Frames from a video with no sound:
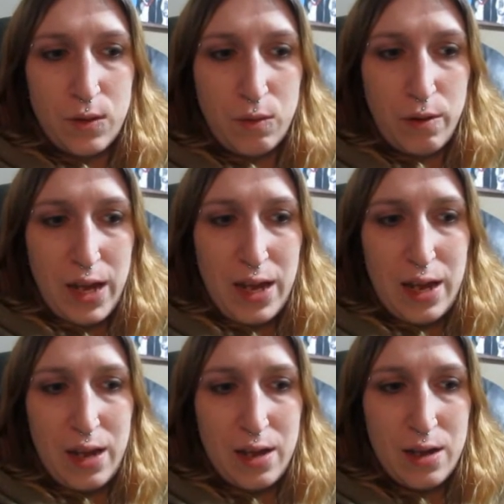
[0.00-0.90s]

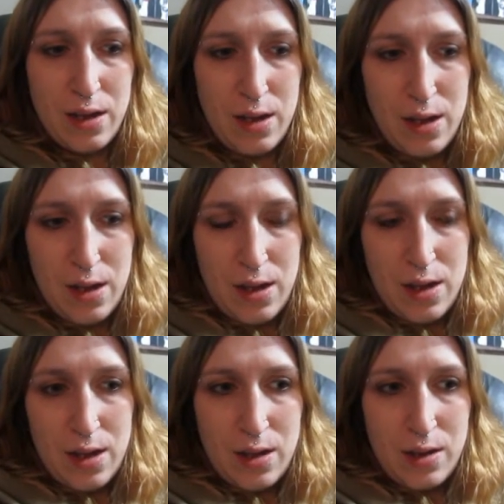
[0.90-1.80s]
We
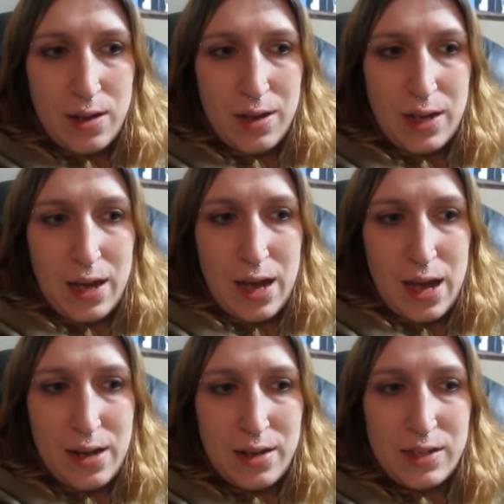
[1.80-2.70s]

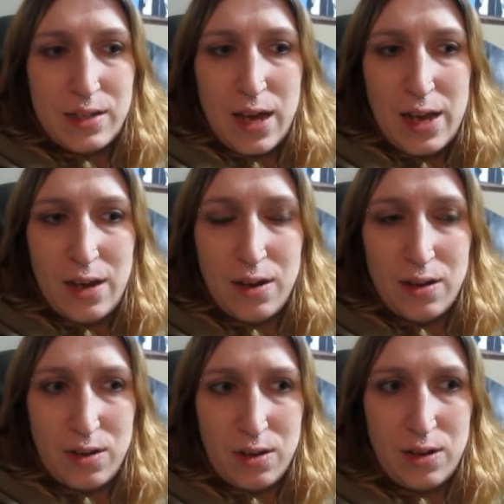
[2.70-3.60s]
had decided
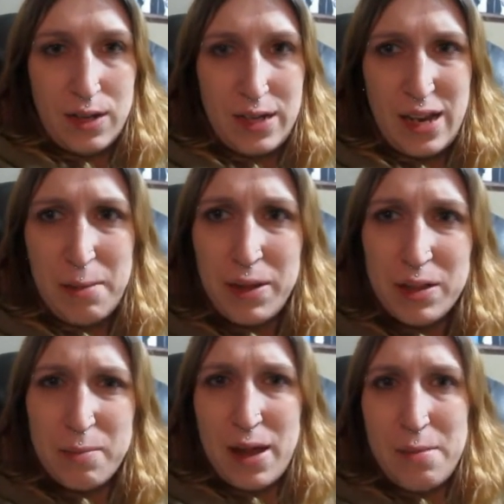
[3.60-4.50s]
on naming
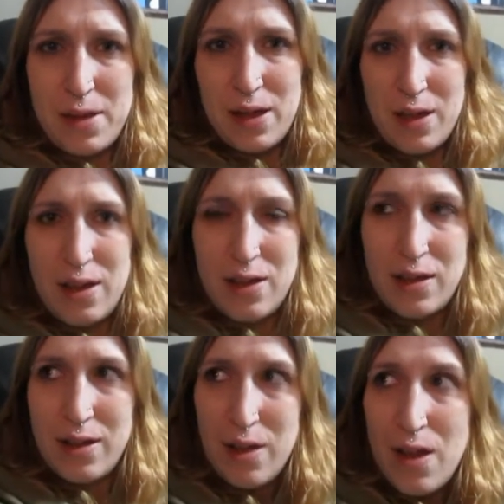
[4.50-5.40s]
the baby,
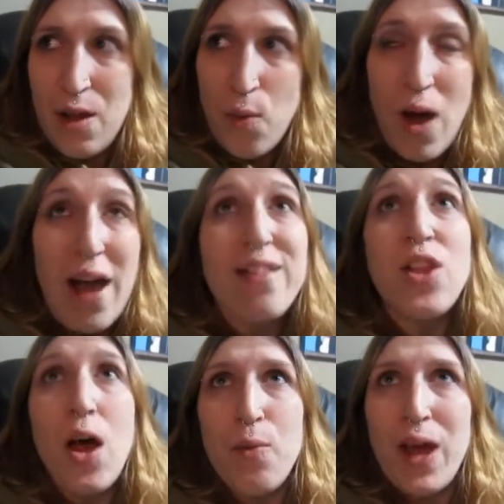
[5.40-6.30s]
well, I
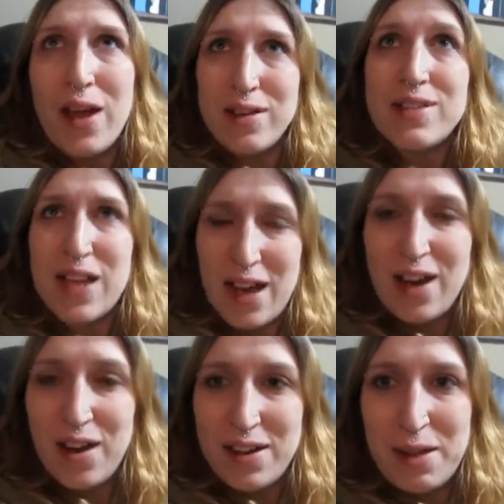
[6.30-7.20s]
thought we had
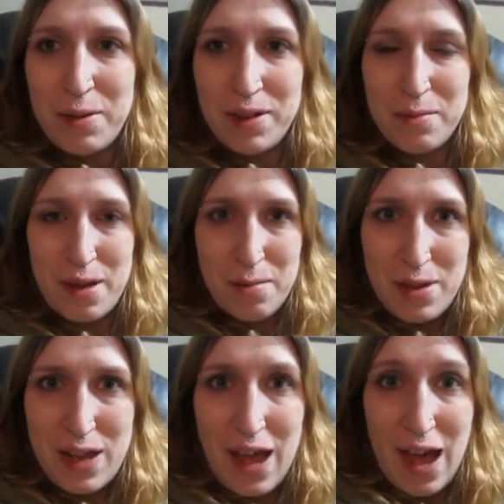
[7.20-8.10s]
decided on naming the
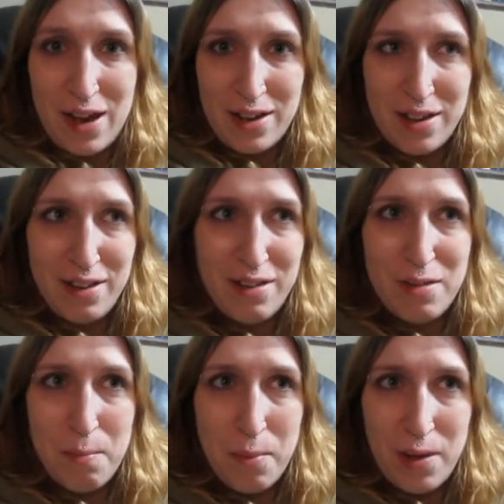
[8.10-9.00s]
baby
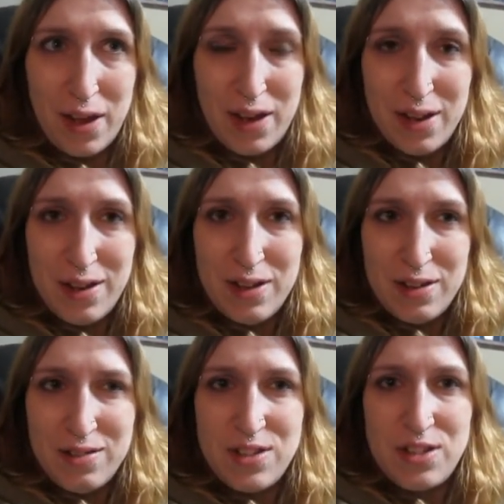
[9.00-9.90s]
Atticus, but
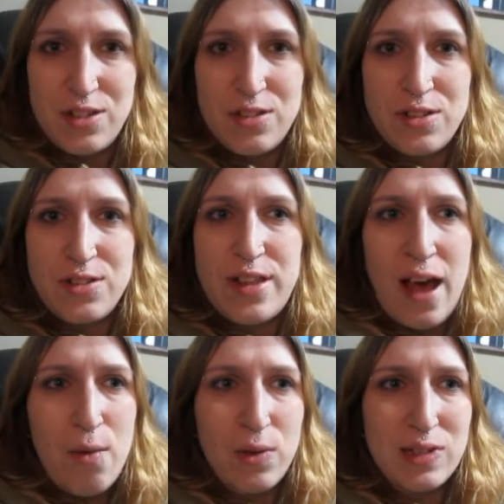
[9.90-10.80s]

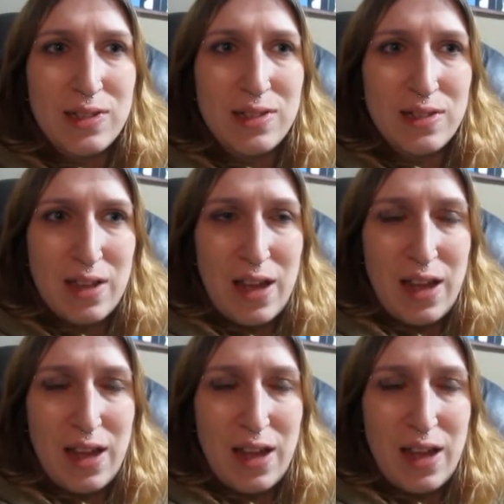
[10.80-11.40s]
that was